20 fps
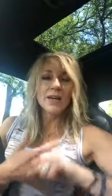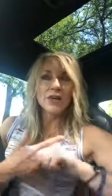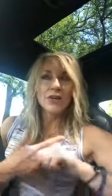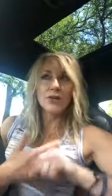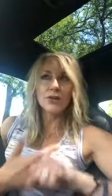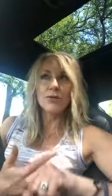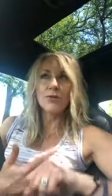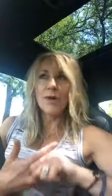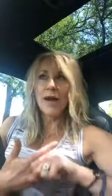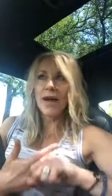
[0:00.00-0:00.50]

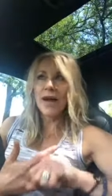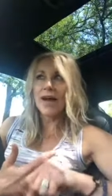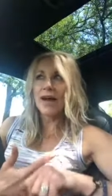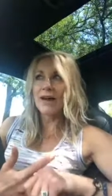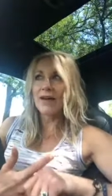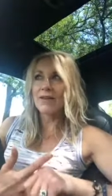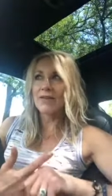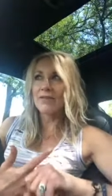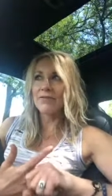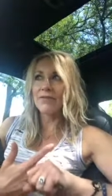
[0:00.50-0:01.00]
you
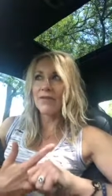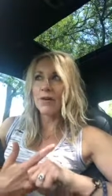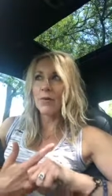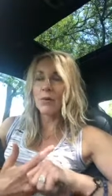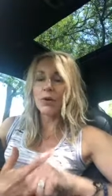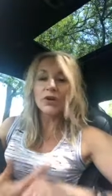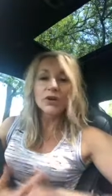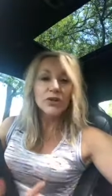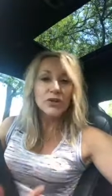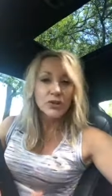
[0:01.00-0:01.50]
have
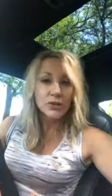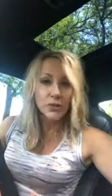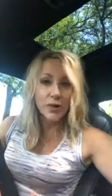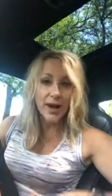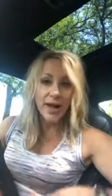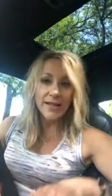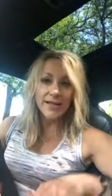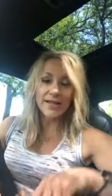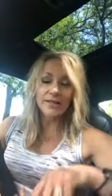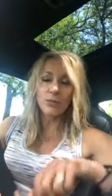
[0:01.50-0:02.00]
work
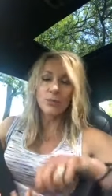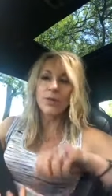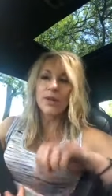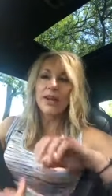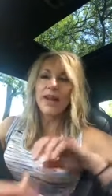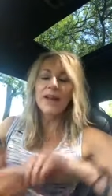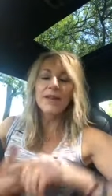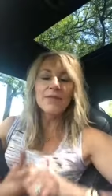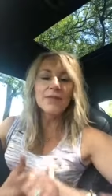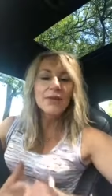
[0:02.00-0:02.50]
stress
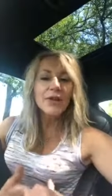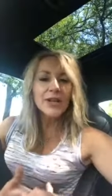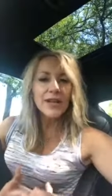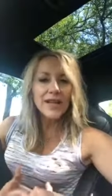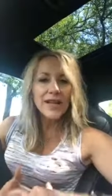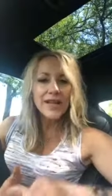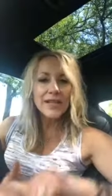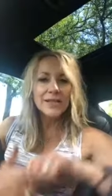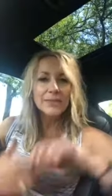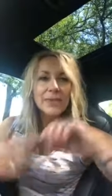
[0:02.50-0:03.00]
whatever it
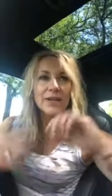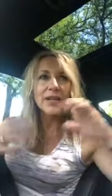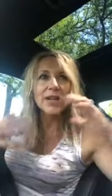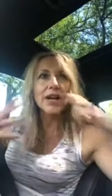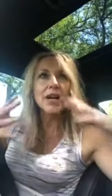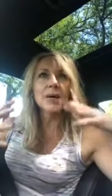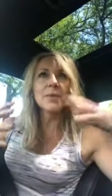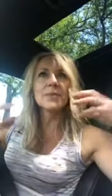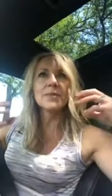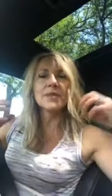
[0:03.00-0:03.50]
is
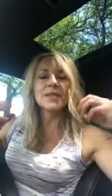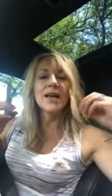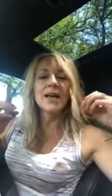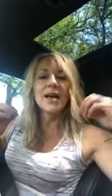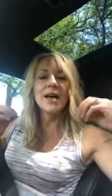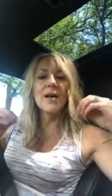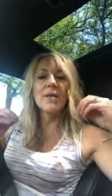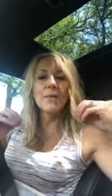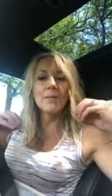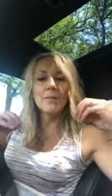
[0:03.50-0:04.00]
becomes
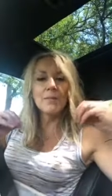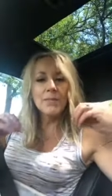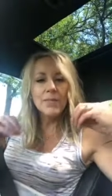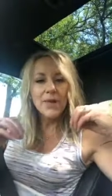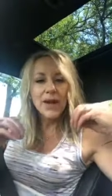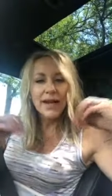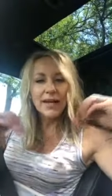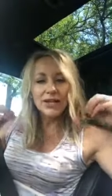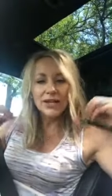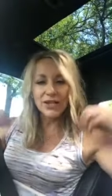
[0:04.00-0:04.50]

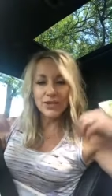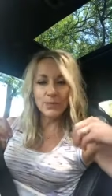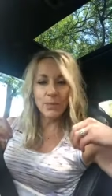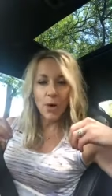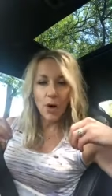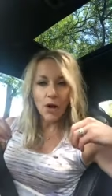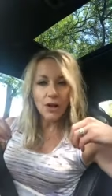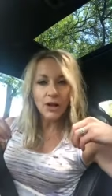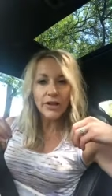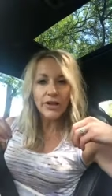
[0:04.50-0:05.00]
kind of
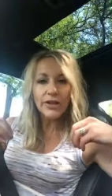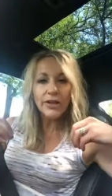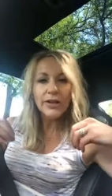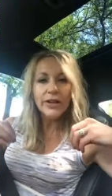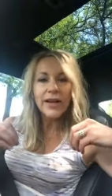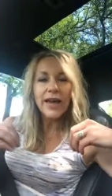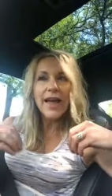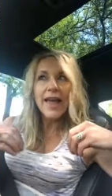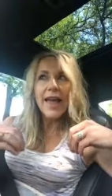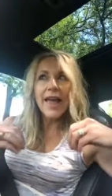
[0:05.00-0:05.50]
smaller
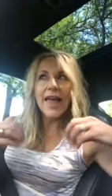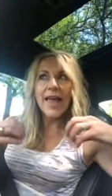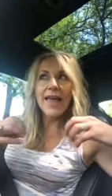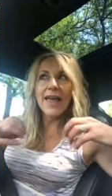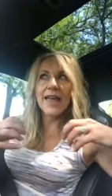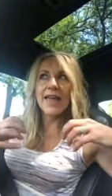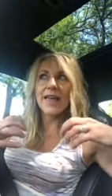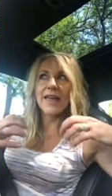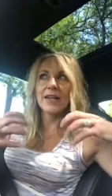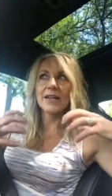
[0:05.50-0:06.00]

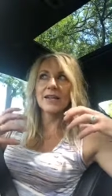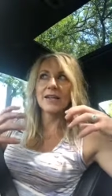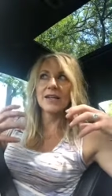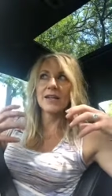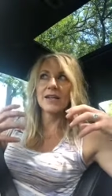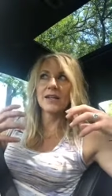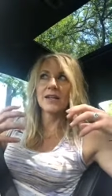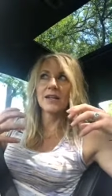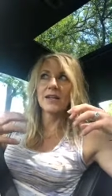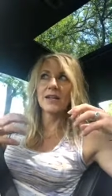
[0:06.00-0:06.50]
and
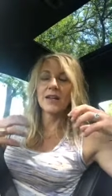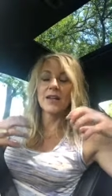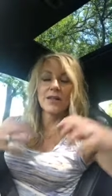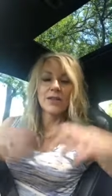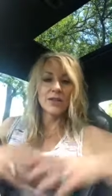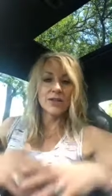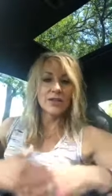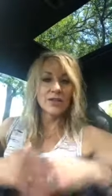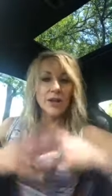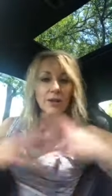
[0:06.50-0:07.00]

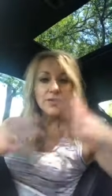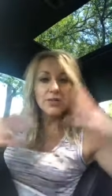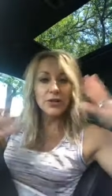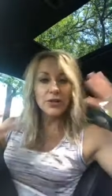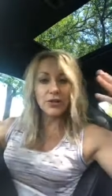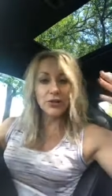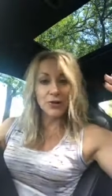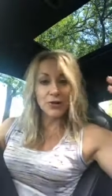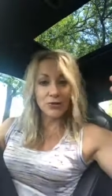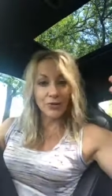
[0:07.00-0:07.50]
the stuff that
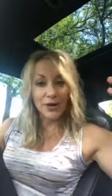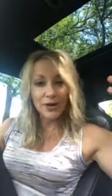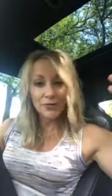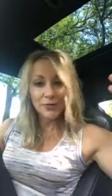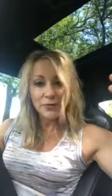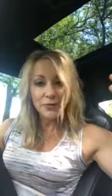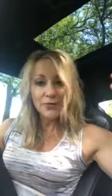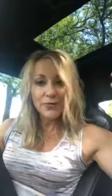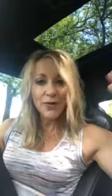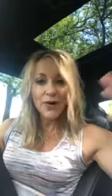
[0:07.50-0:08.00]
you're
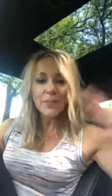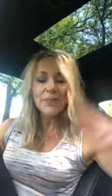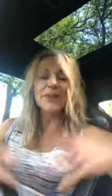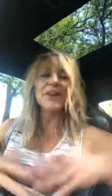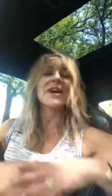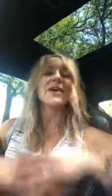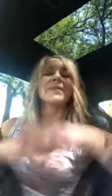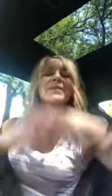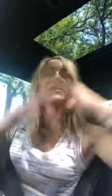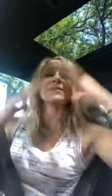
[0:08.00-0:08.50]
grateful for
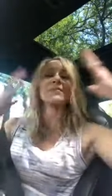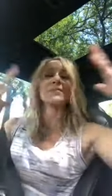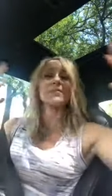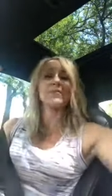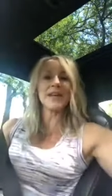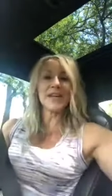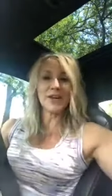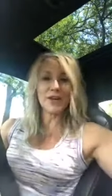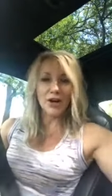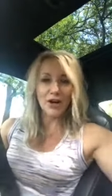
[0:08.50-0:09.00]
becomes
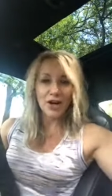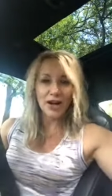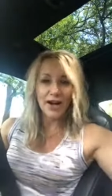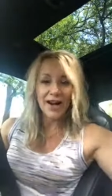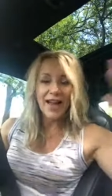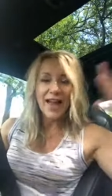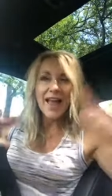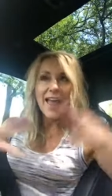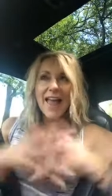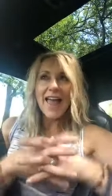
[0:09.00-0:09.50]
bigger.
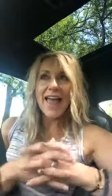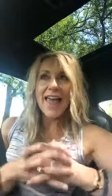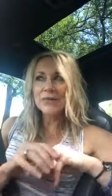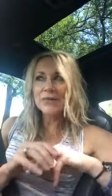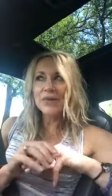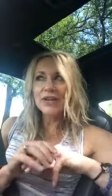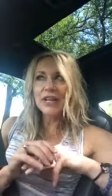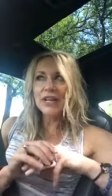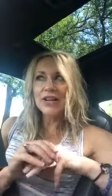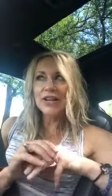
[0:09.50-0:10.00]
I just
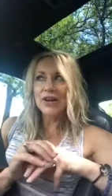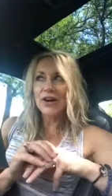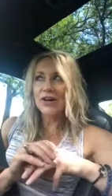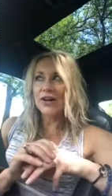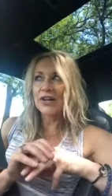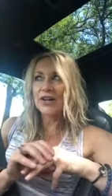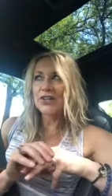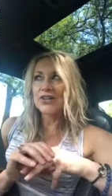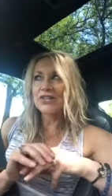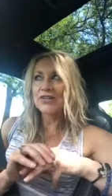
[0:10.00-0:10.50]
want to
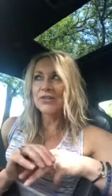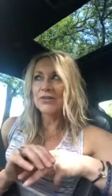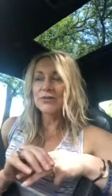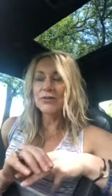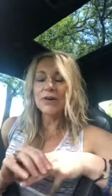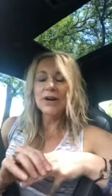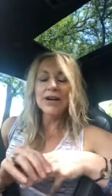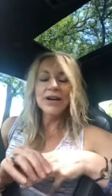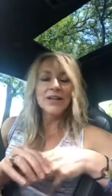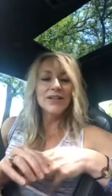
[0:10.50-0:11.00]
encourage
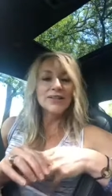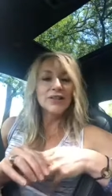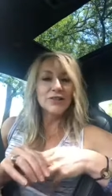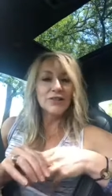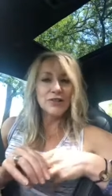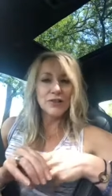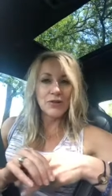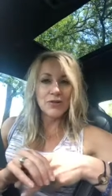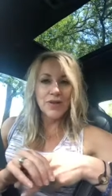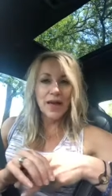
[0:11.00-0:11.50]
you to
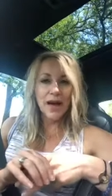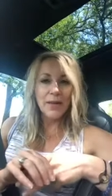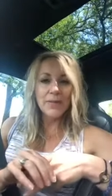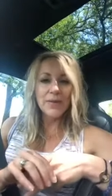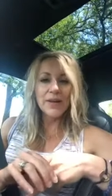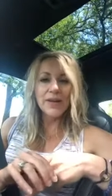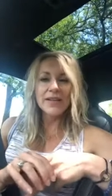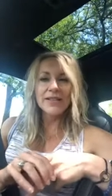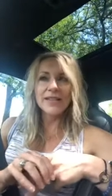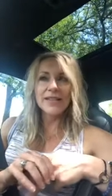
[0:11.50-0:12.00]
do that
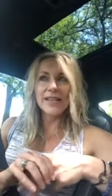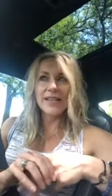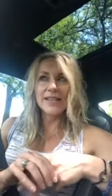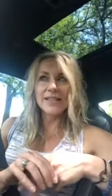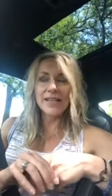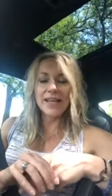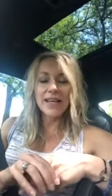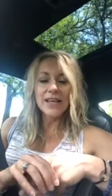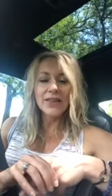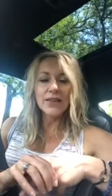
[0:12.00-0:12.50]
because
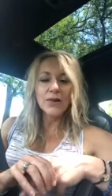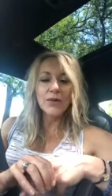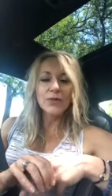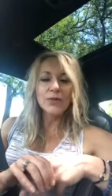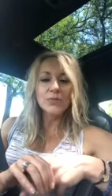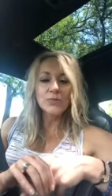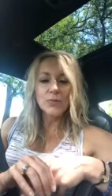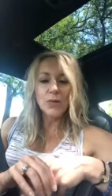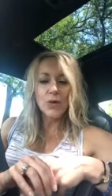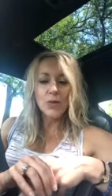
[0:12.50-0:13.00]
it's in
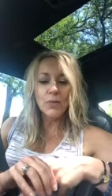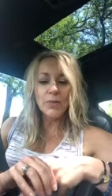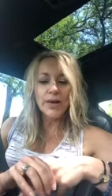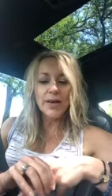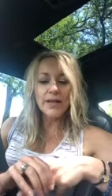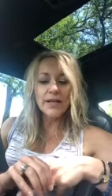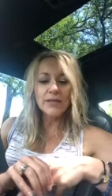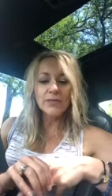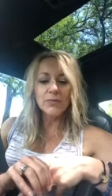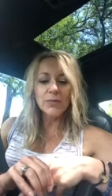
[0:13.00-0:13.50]
those
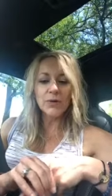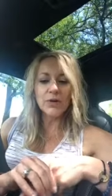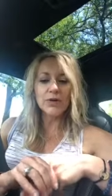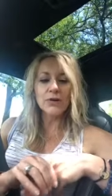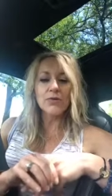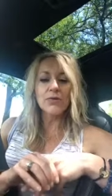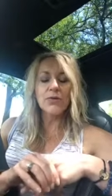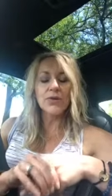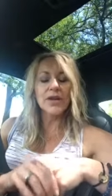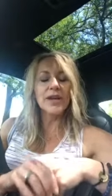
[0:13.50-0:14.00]
moments where
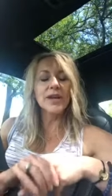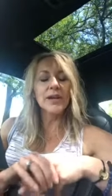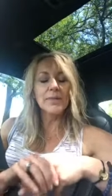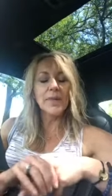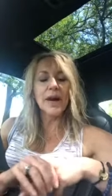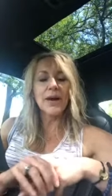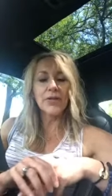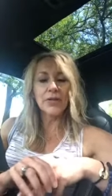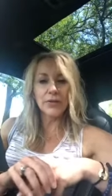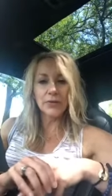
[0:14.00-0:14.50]
you think
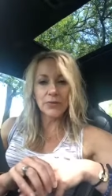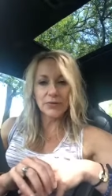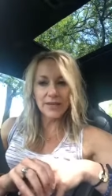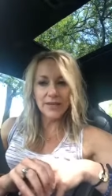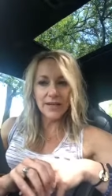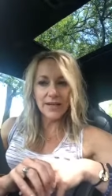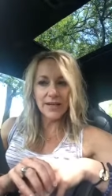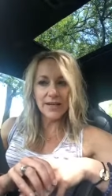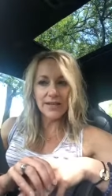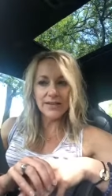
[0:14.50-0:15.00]
about those
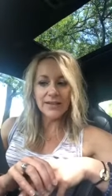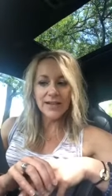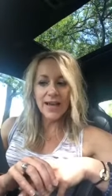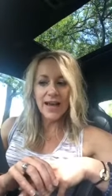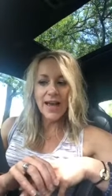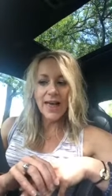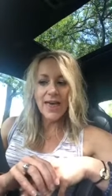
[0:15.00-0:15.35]
things